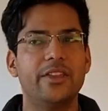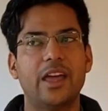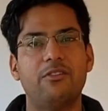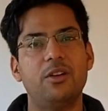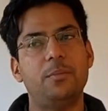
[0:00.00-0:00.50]
I
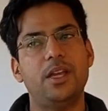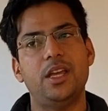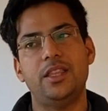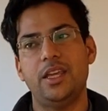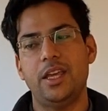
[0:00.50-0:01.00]
think that would
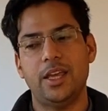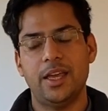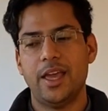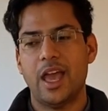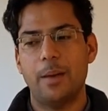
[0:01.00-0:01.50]
be
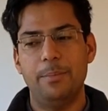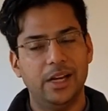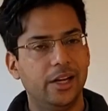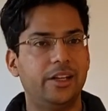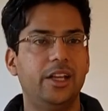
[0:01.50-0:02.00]
the
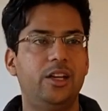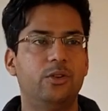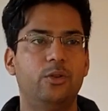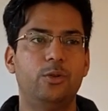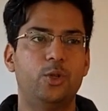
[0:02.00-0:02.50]
ability
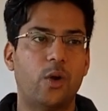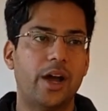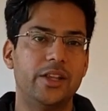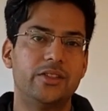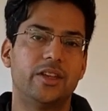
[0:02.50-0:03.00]
to do
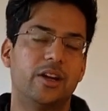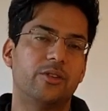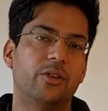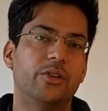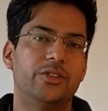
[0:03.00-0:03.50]
joins
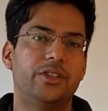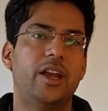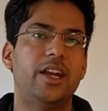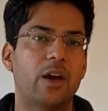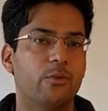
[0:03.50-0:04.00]

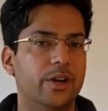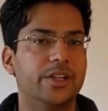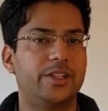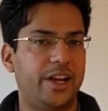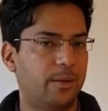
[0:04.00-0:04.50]
across
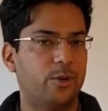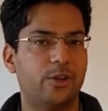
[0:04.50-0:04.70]
diverse data